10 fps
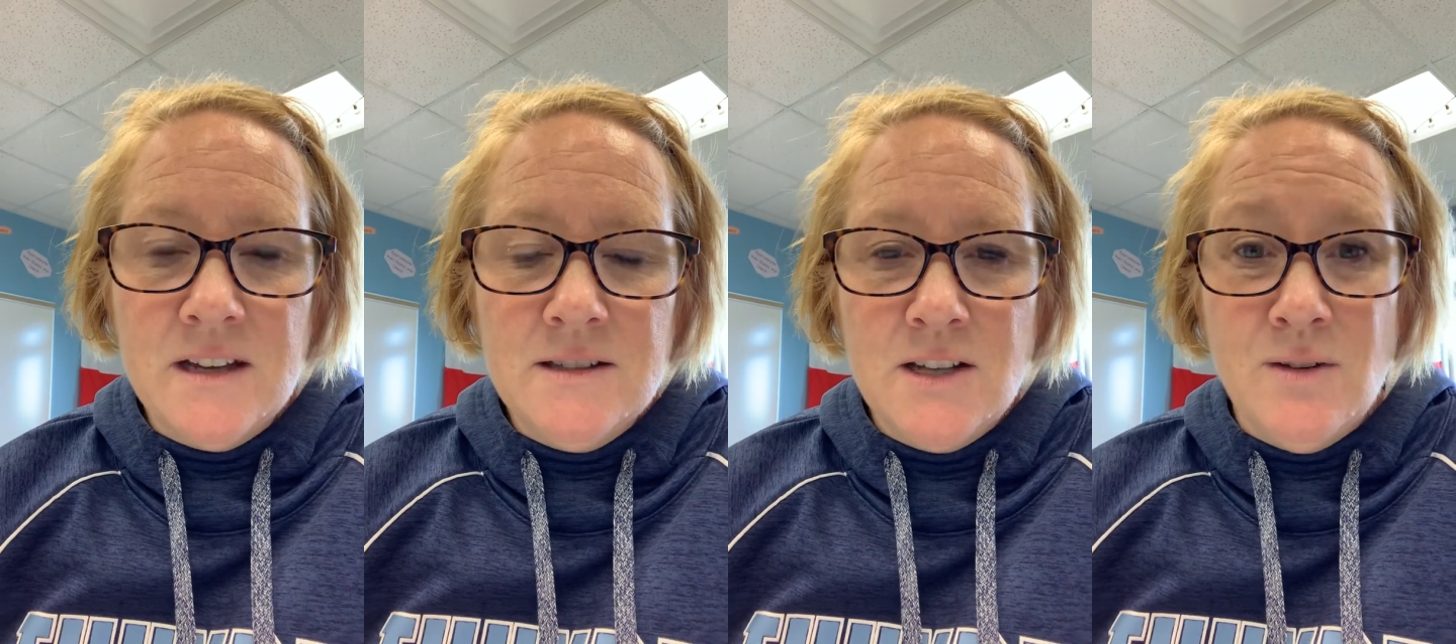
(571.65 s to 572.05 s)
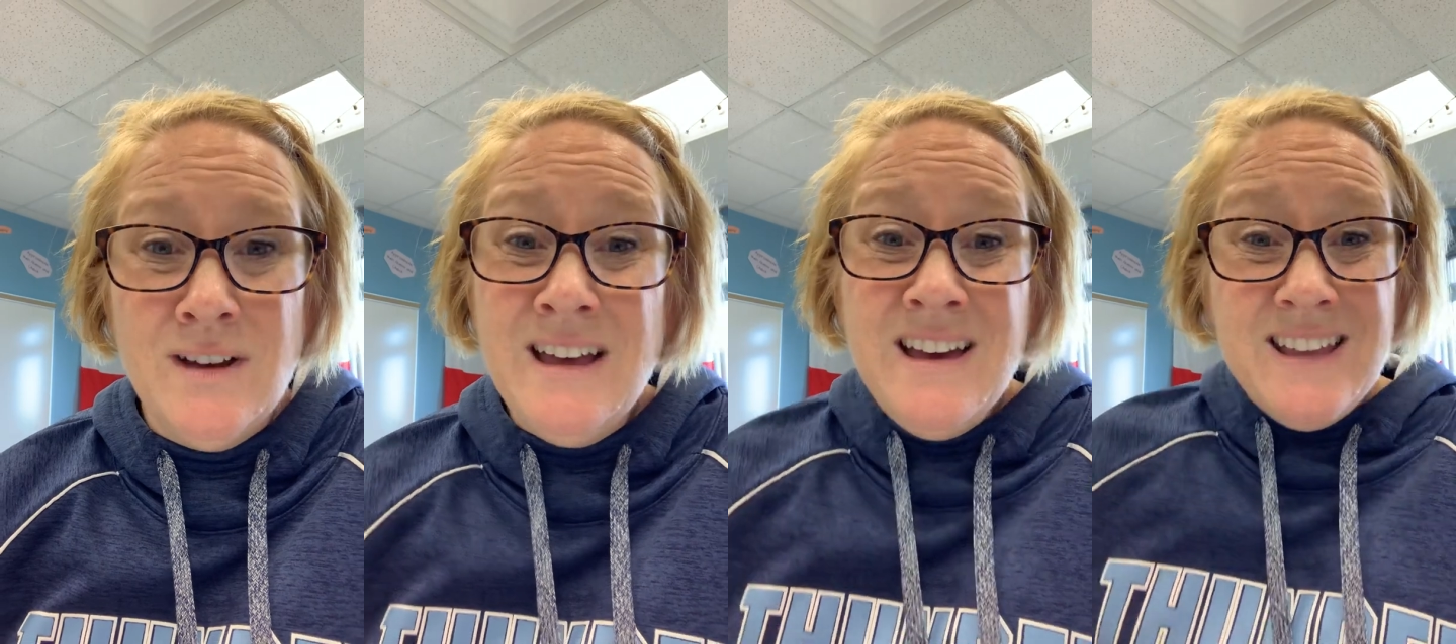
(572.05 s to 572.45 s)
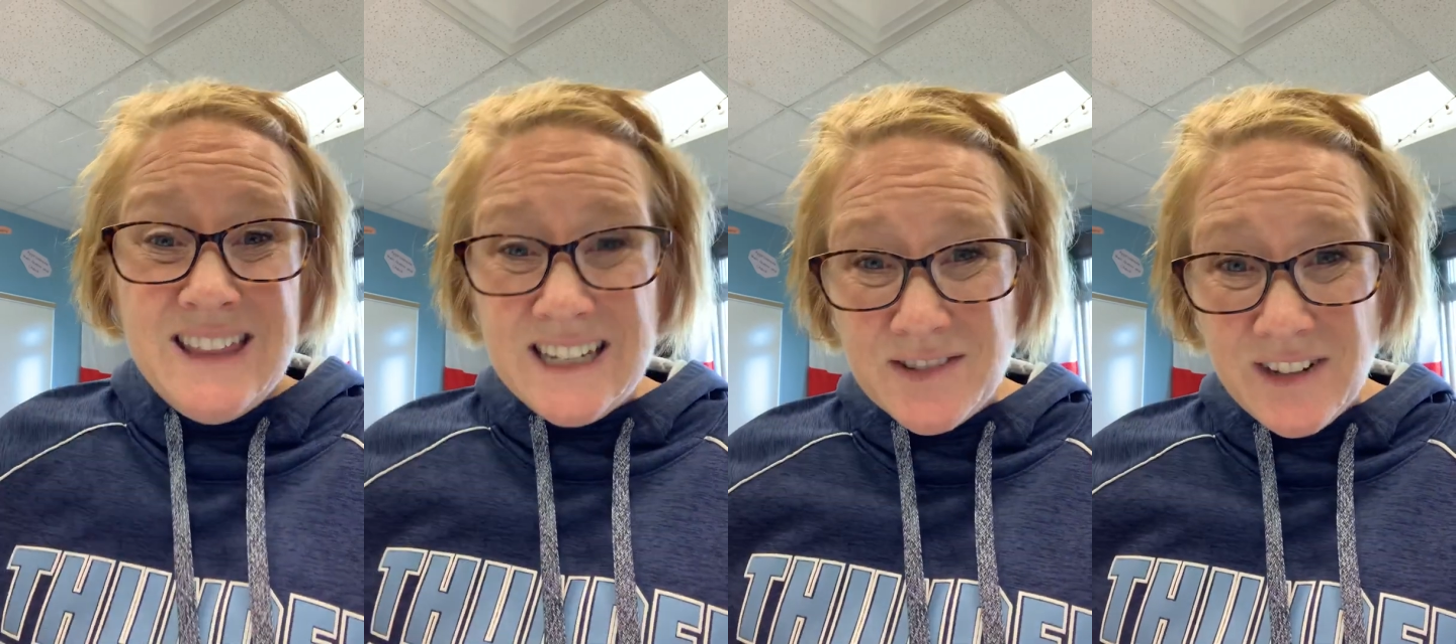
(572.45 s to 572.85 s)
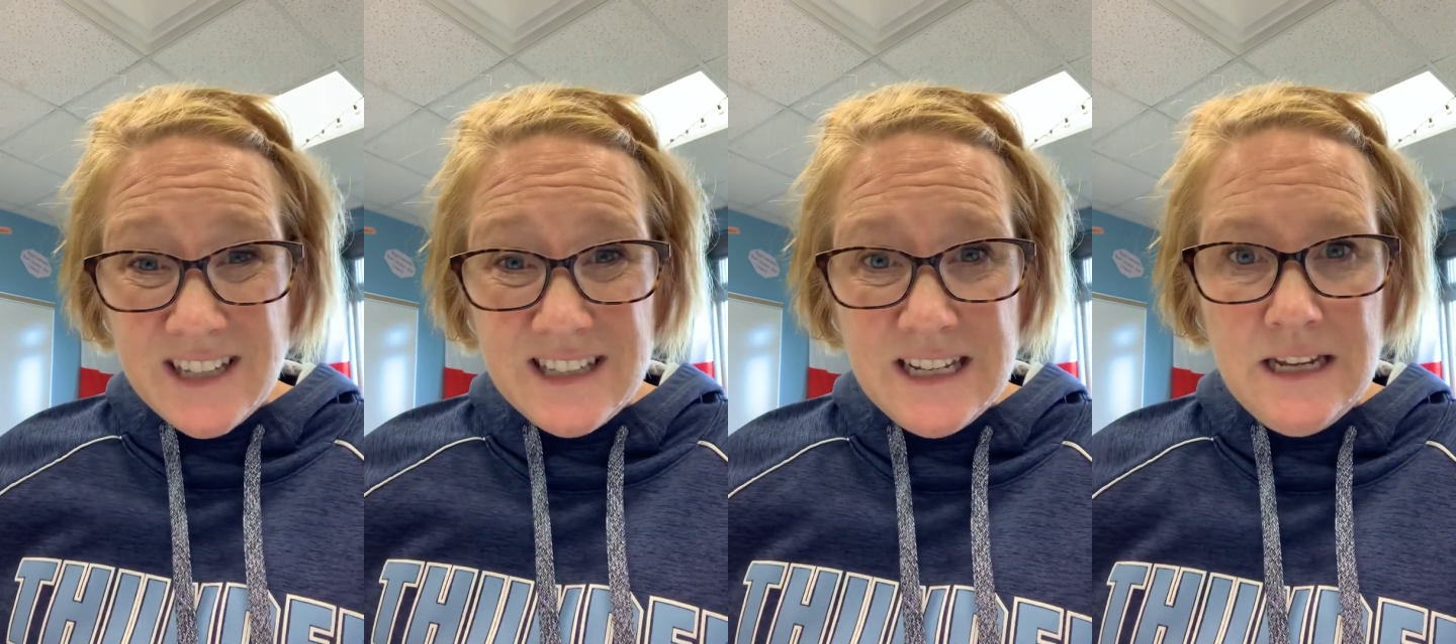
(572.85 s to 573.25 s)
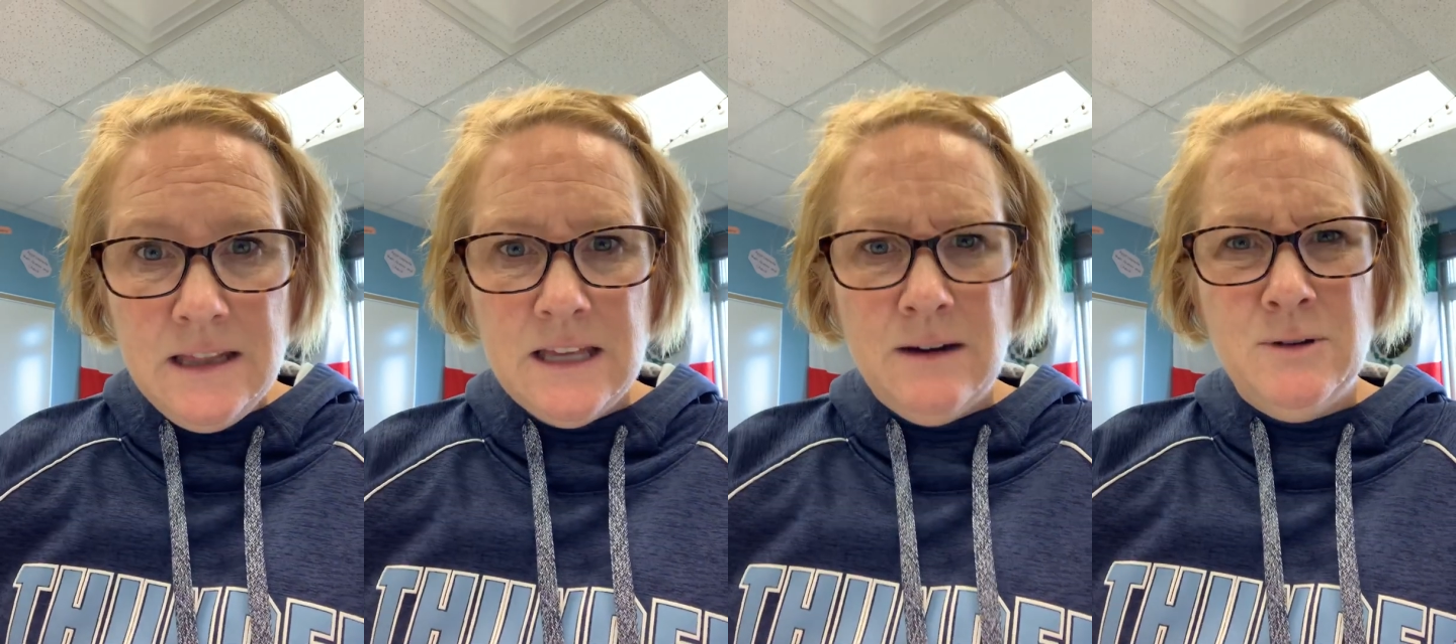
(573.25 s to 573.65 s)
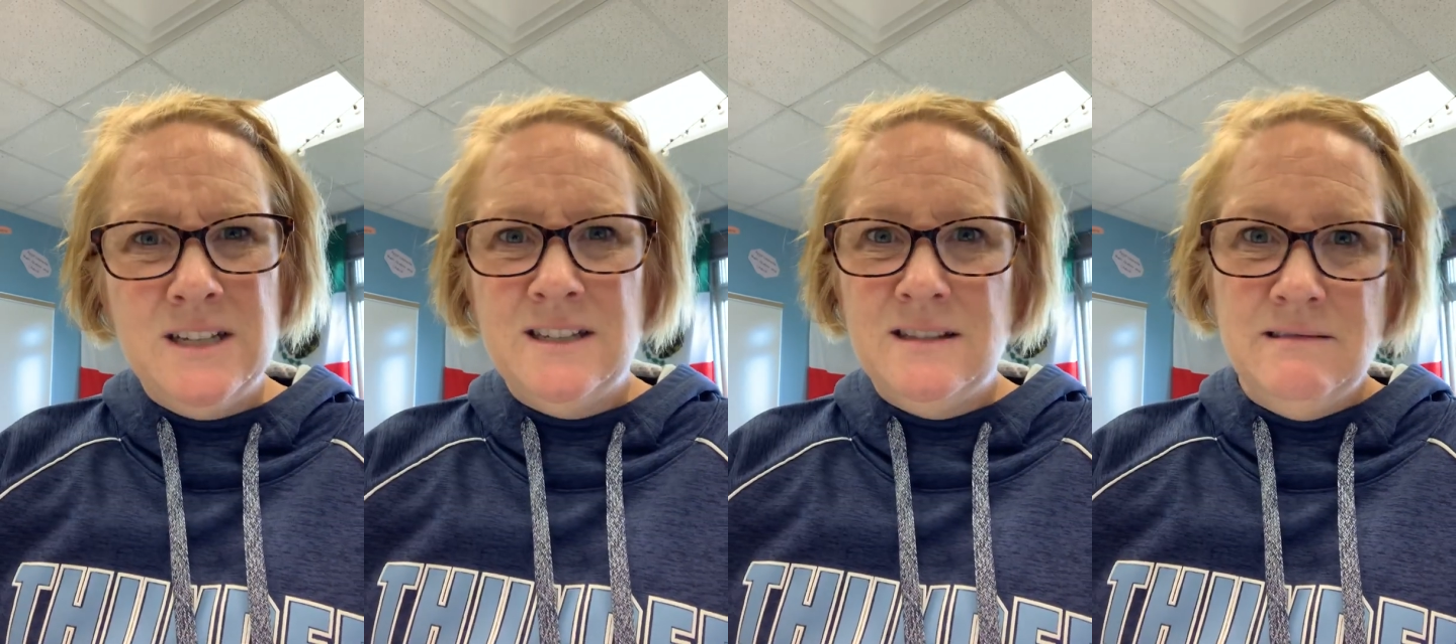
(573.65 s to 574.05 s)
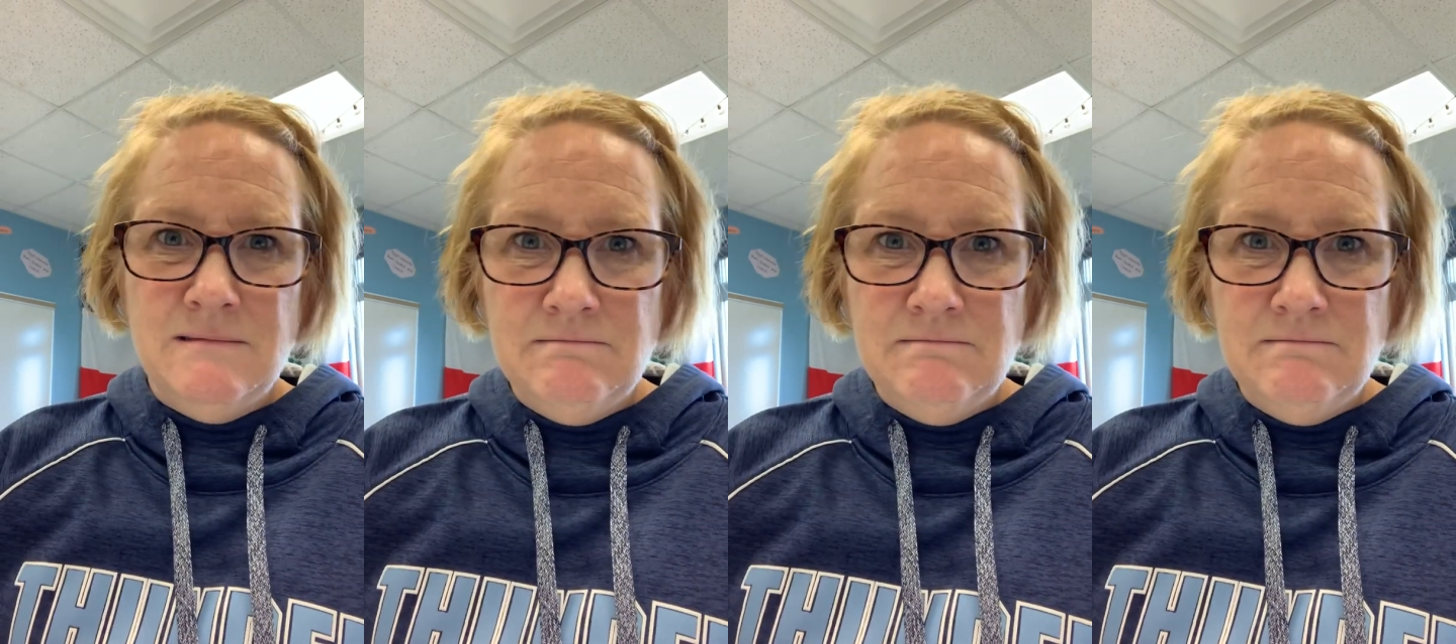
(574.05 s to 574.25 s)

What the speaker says: So thanks for listening. That was